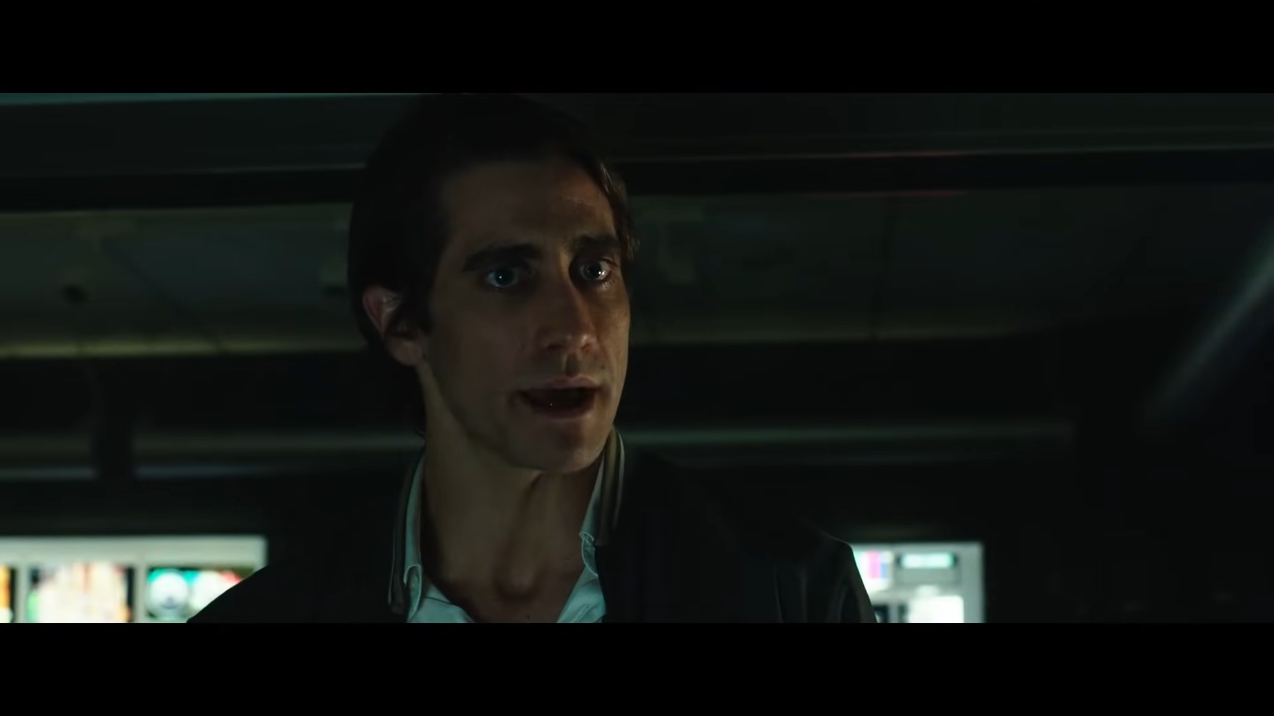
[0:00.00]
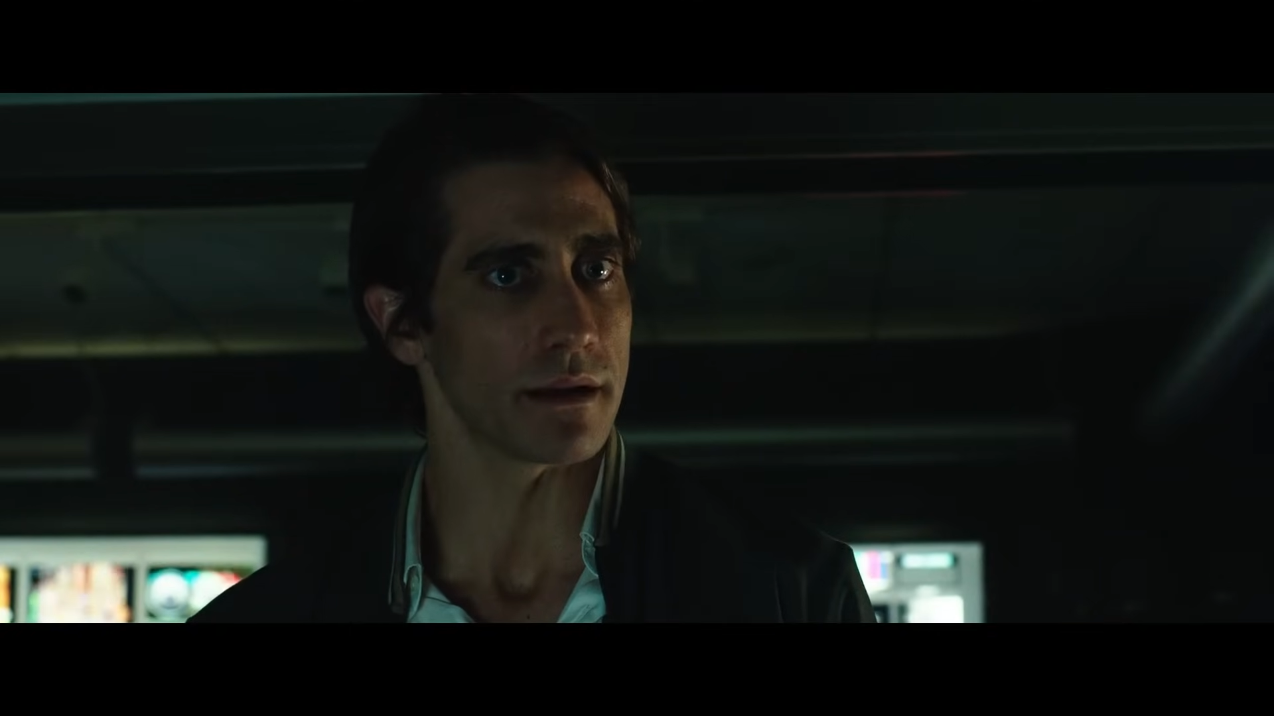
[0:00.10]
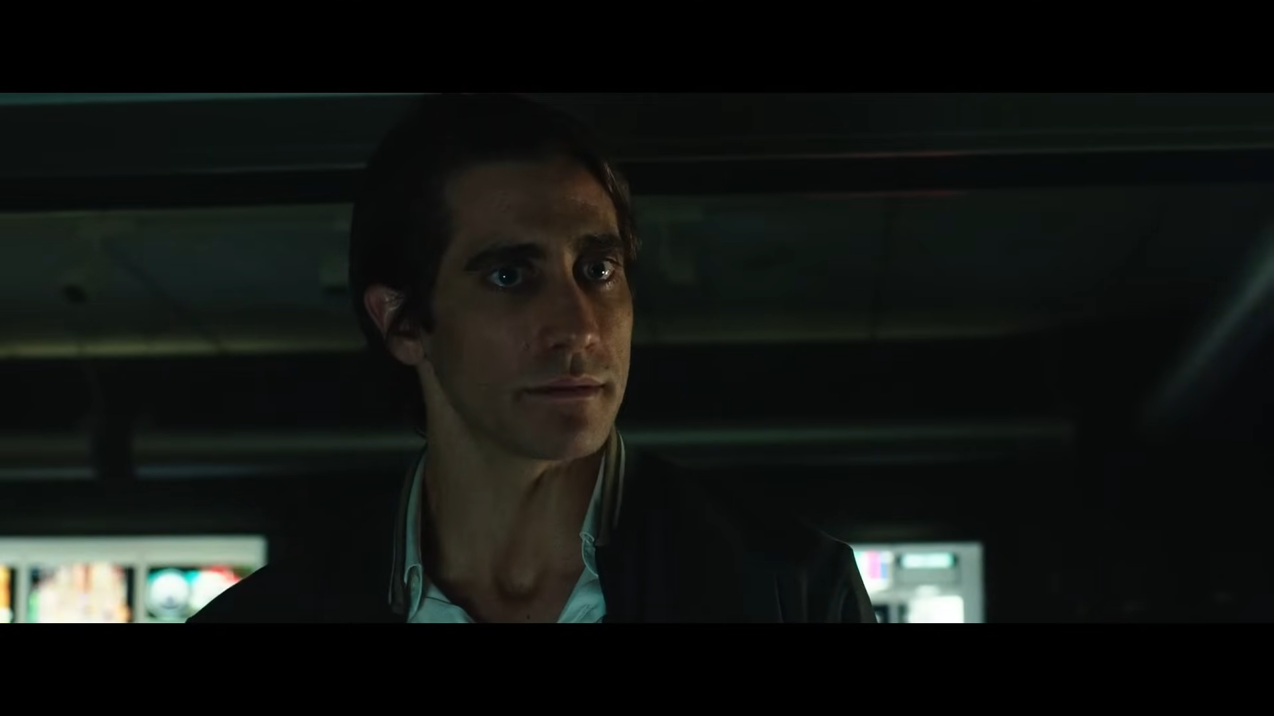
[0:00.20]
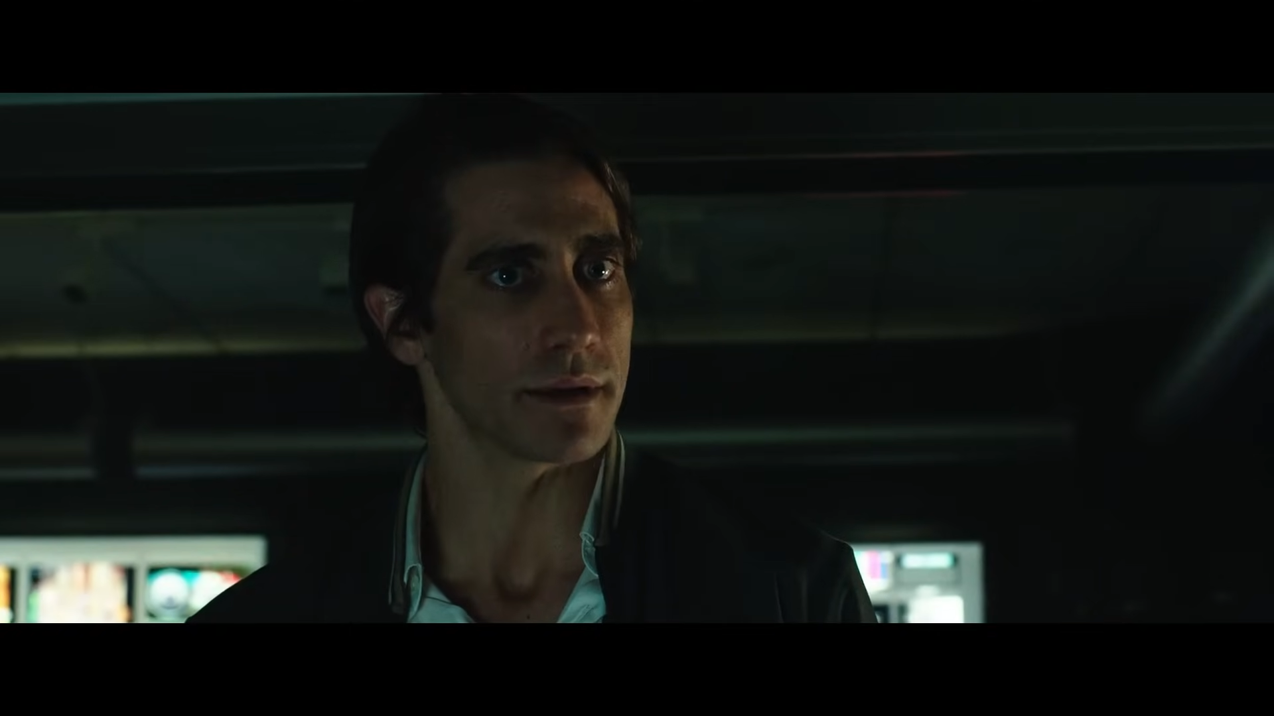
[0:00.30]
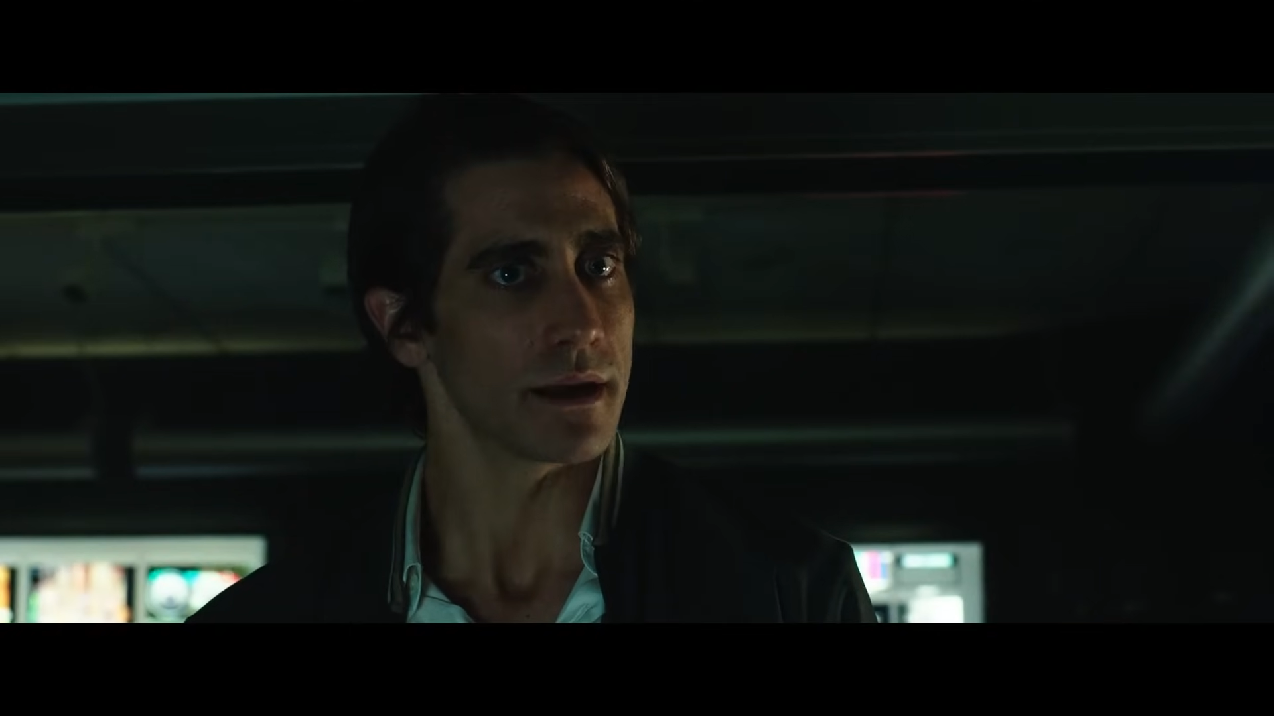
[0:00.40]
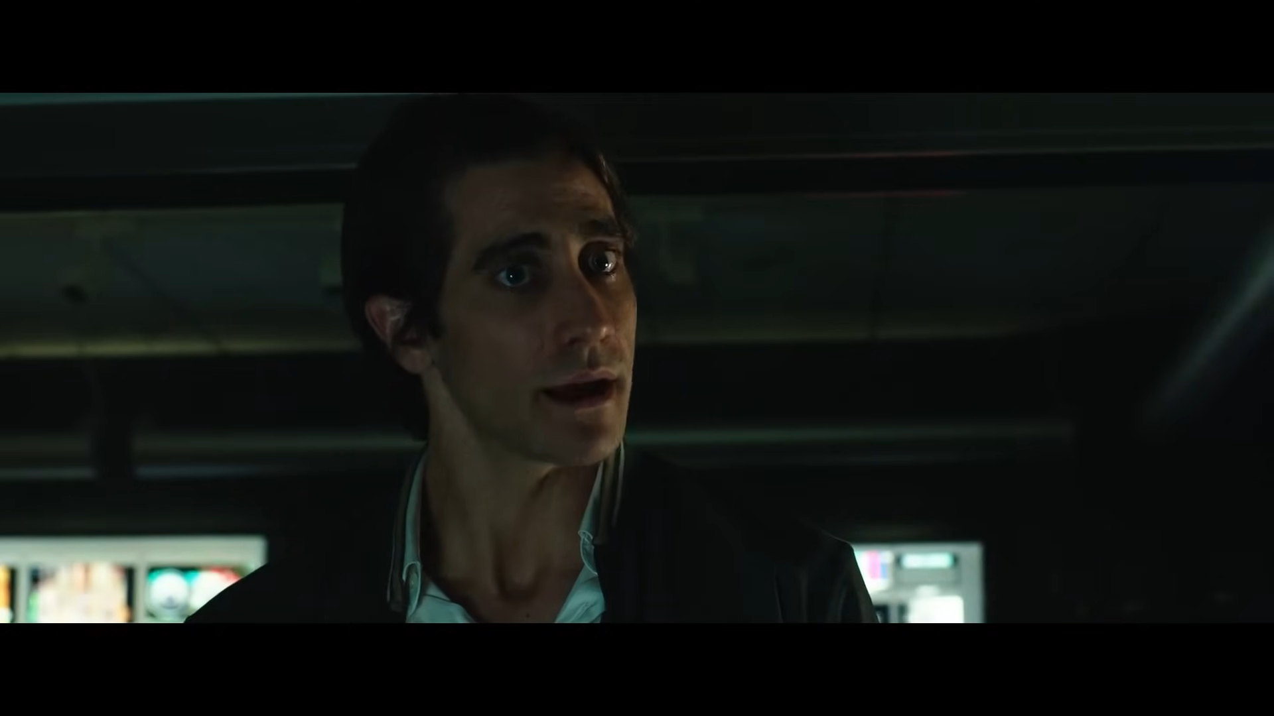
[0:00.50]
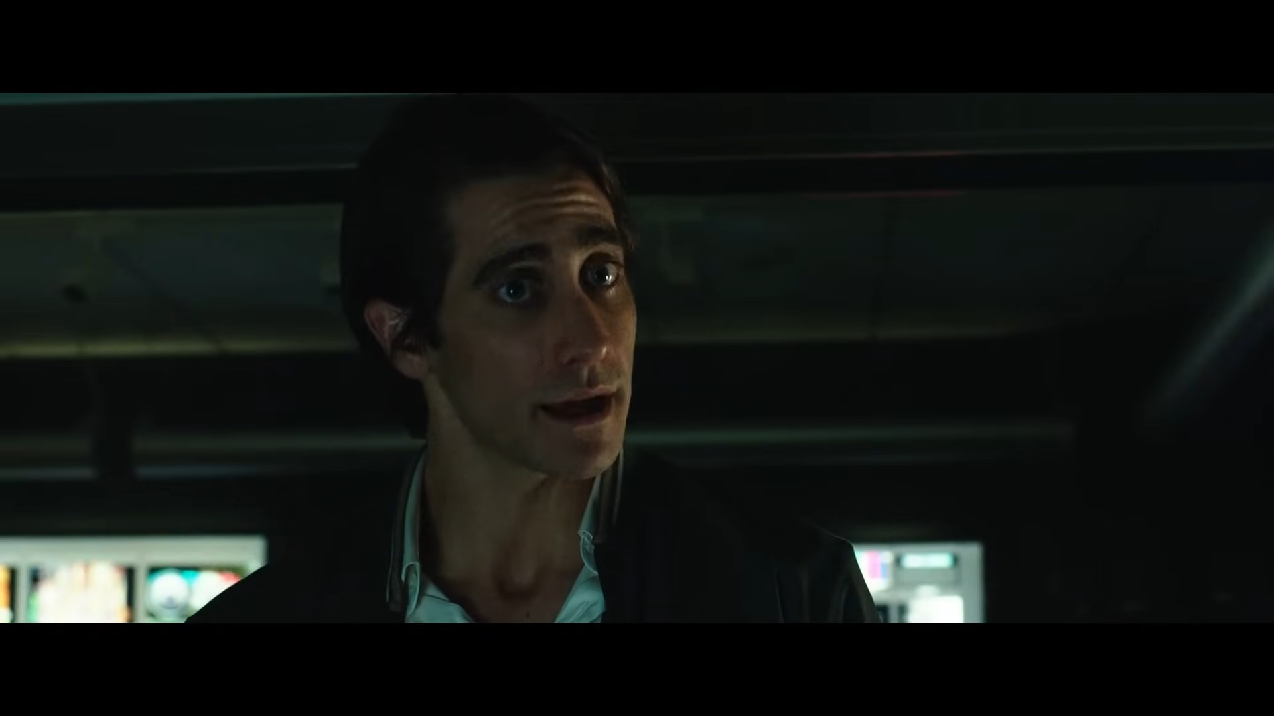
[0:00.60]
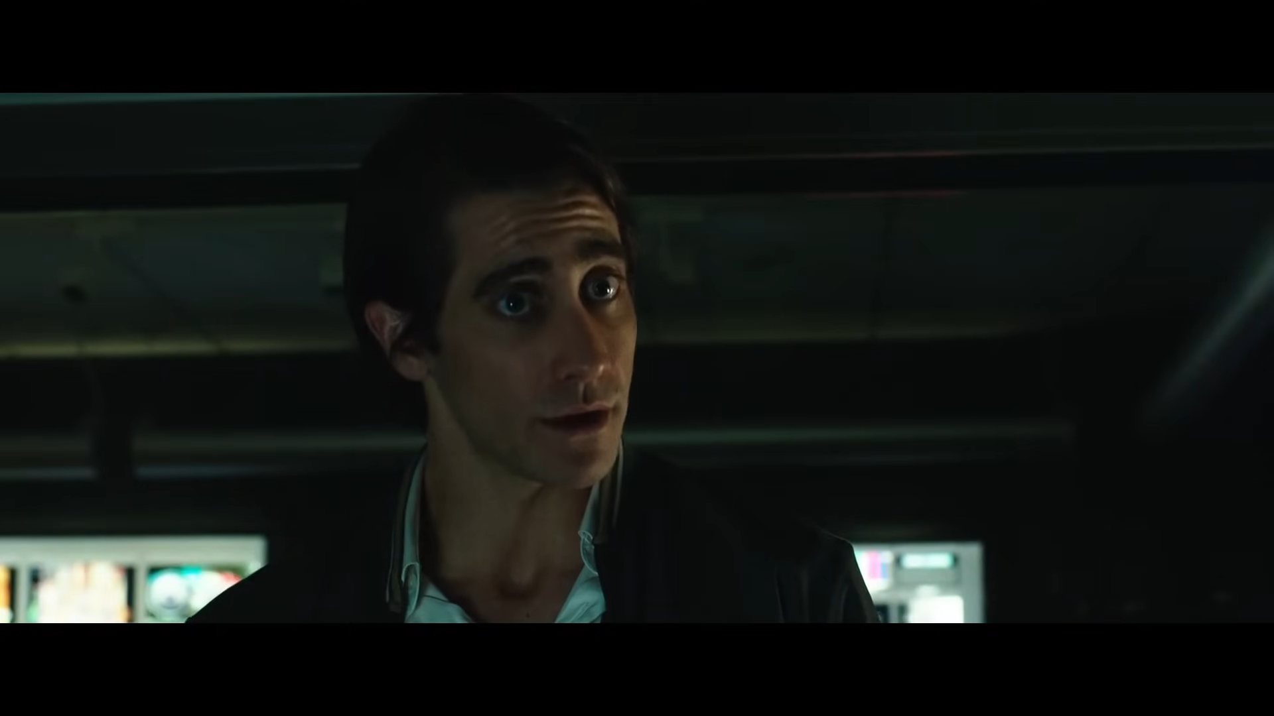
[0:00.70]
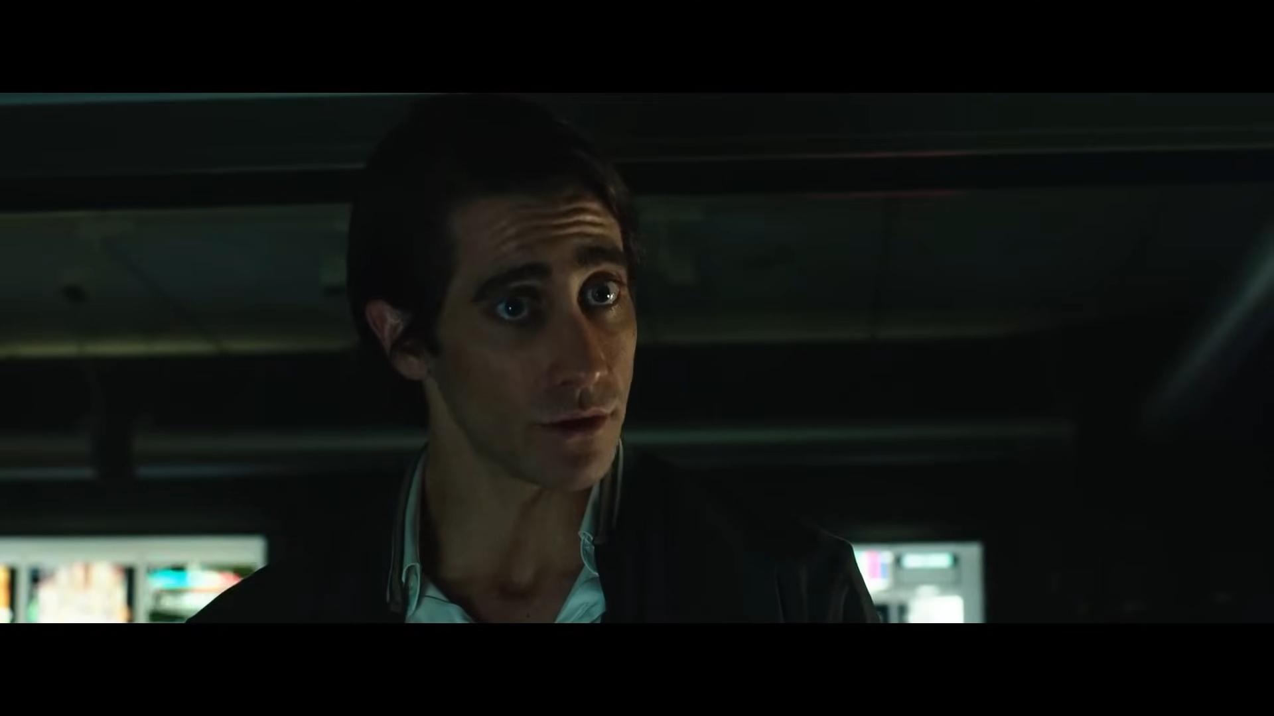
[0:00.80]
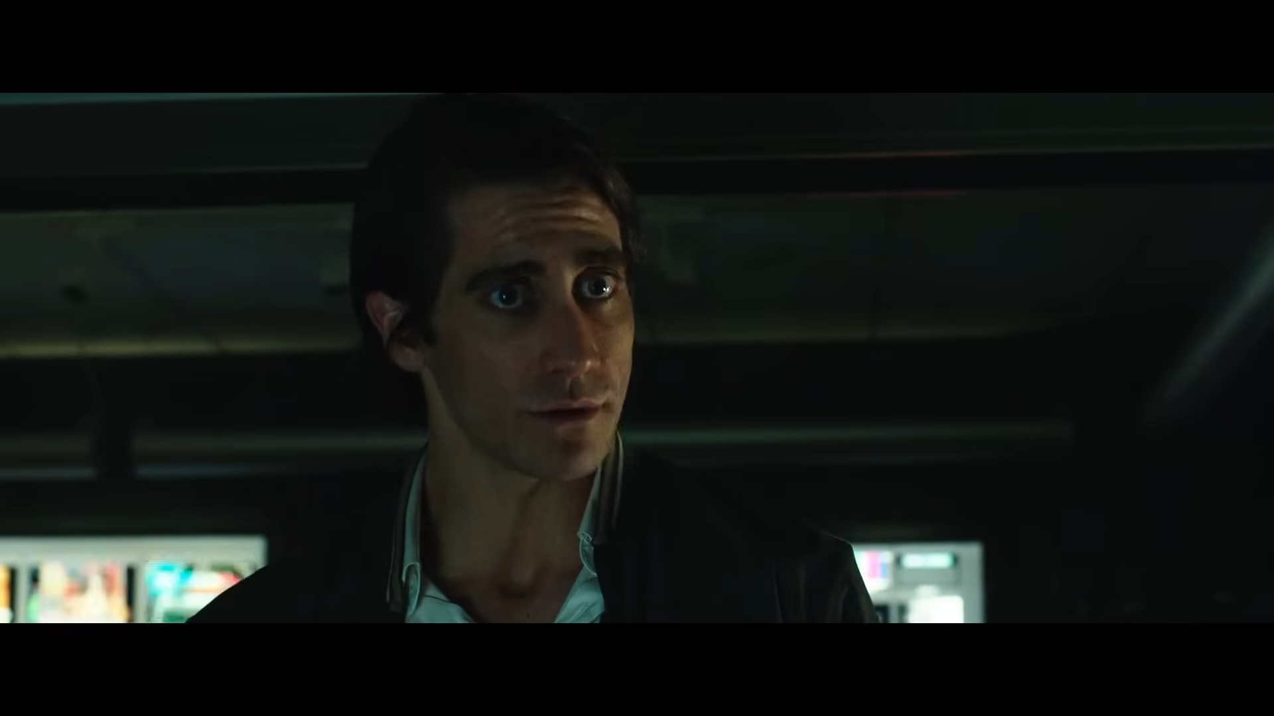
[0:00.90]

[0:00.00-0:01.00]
bed. I know